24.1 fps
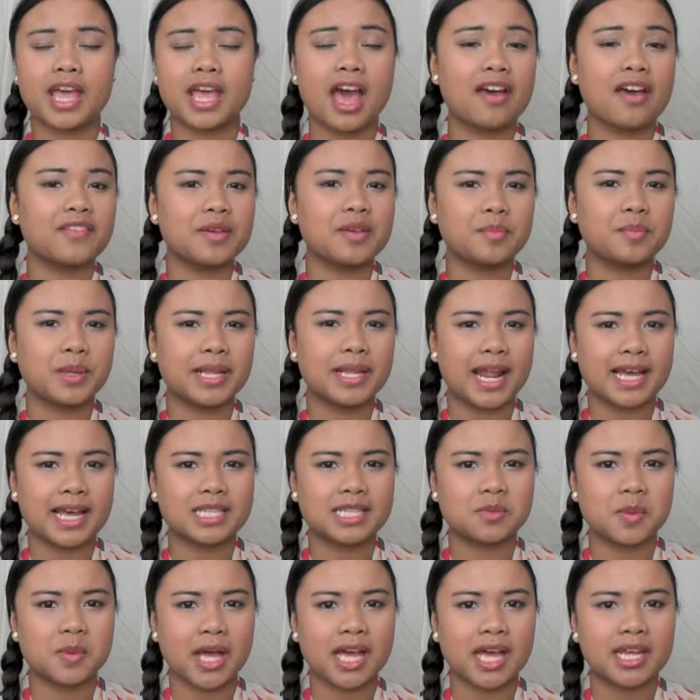they haven't been
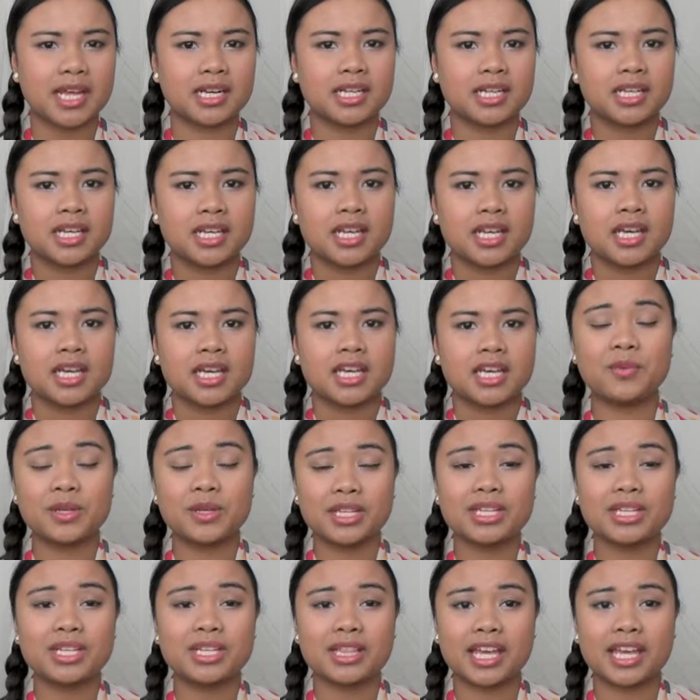as bad. I
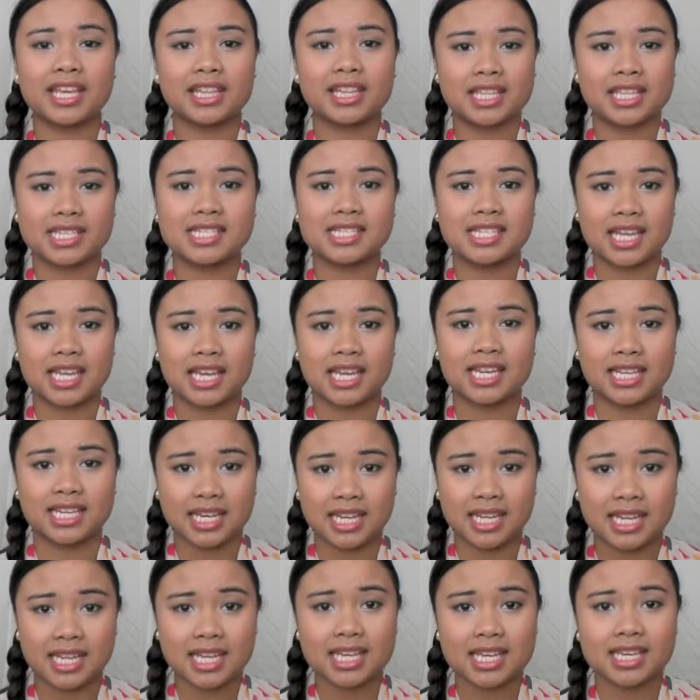really like this
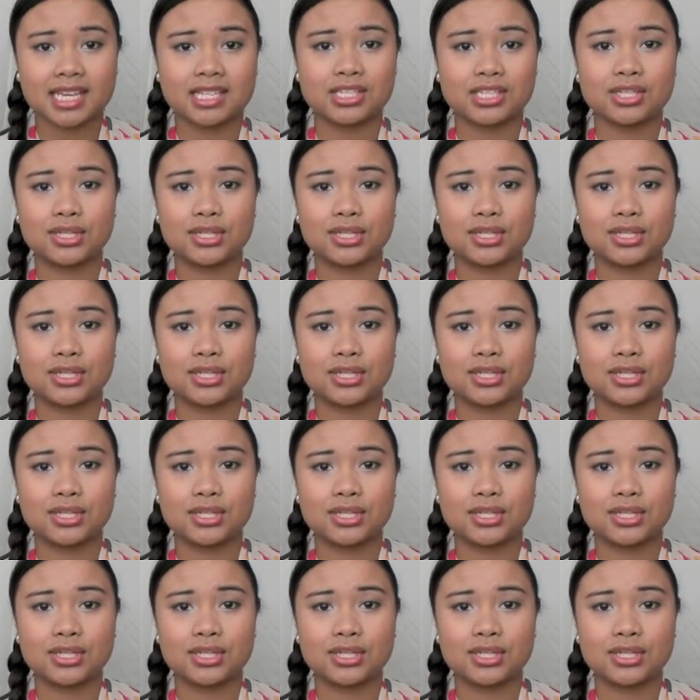technique